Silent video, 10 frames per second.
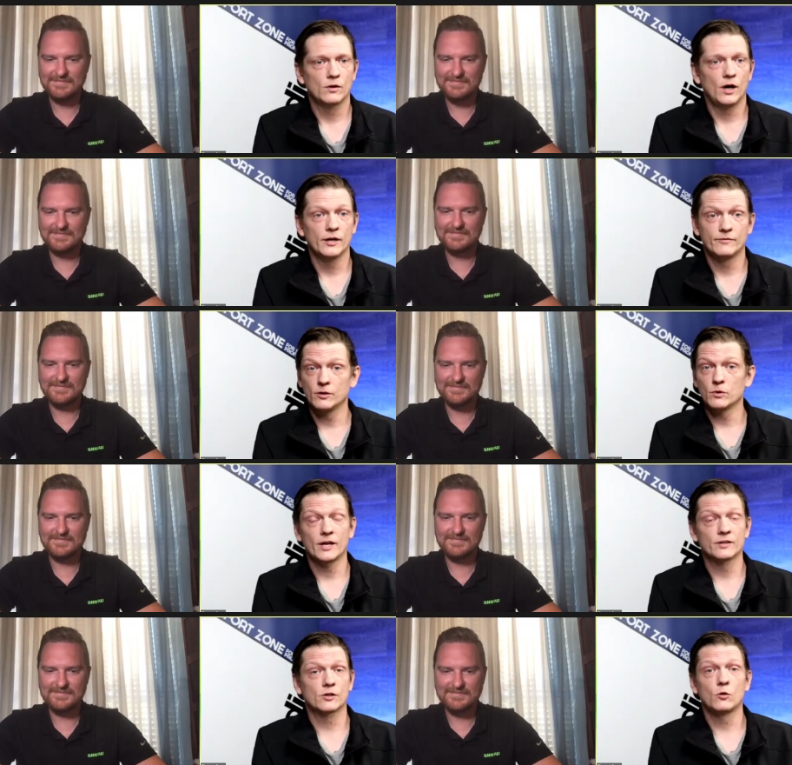Speaker 1: if anyone
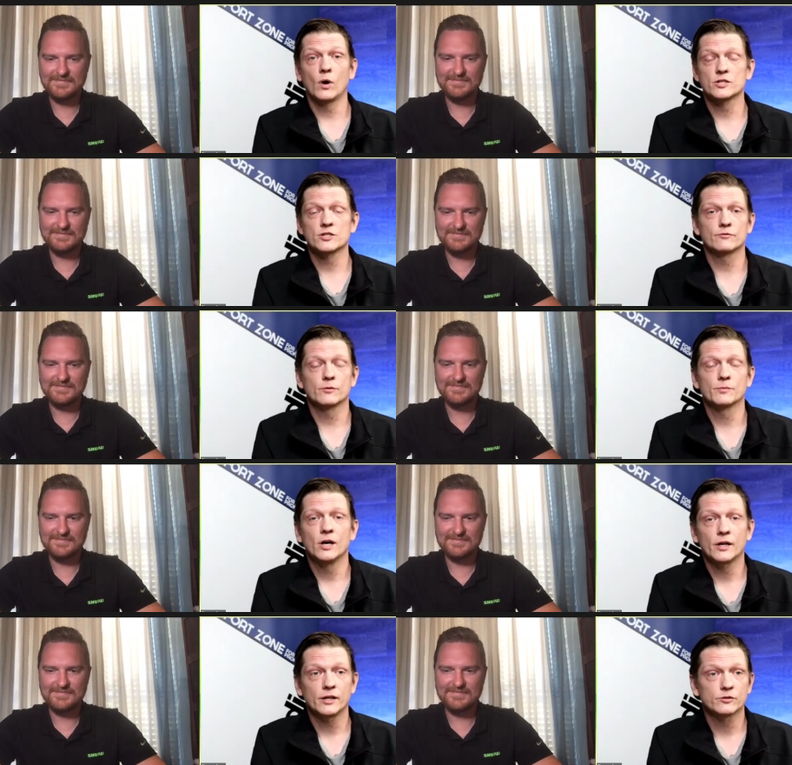has a question from the
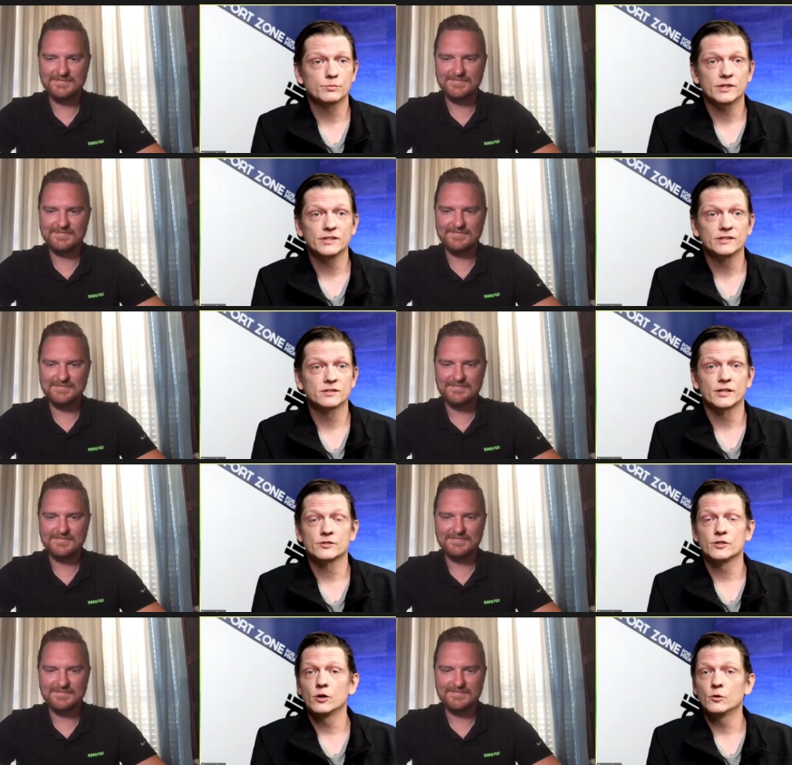audience, please let us
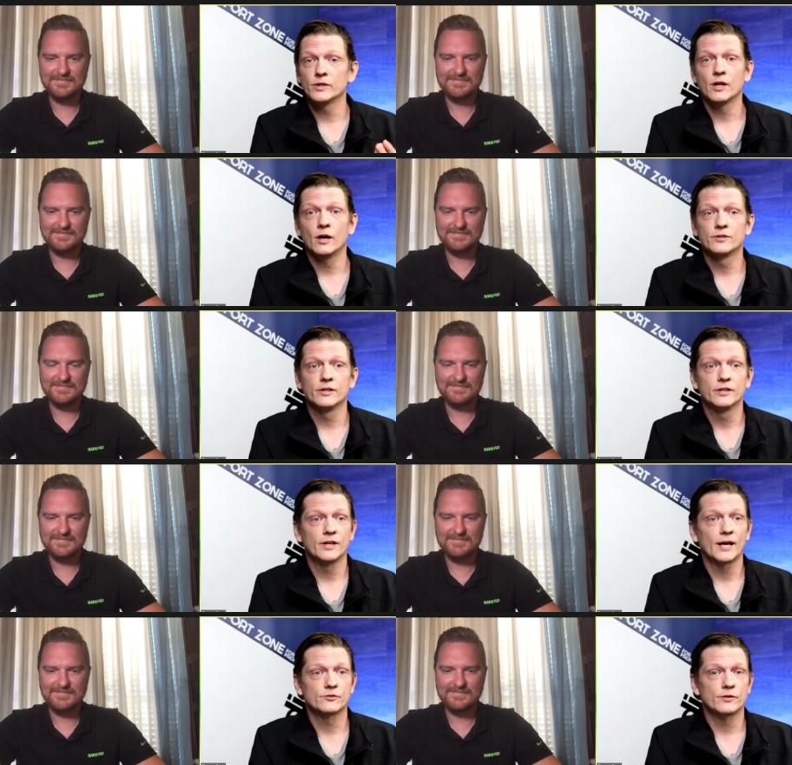know. We'd love to
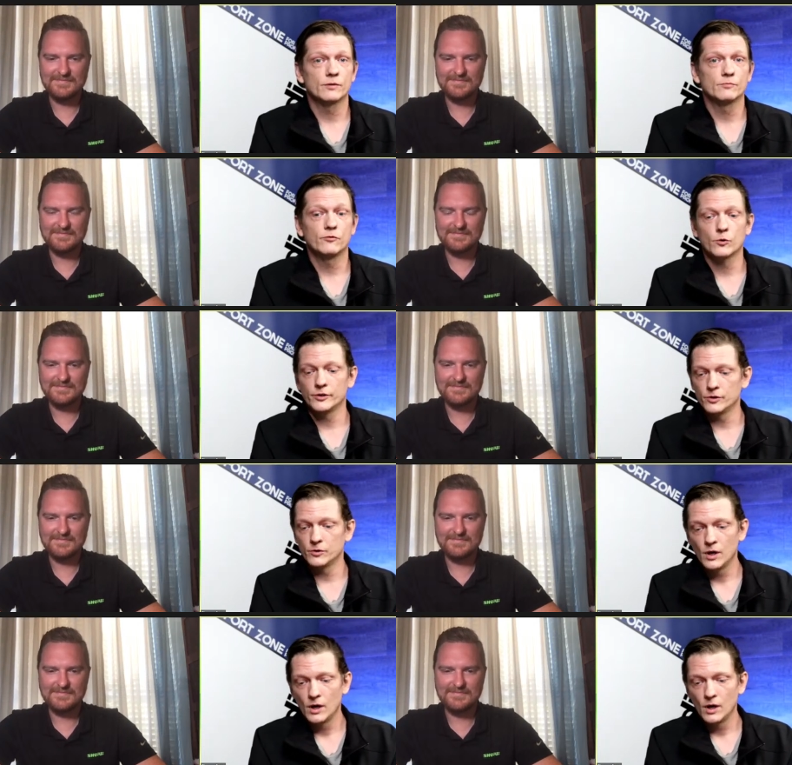answer them for you.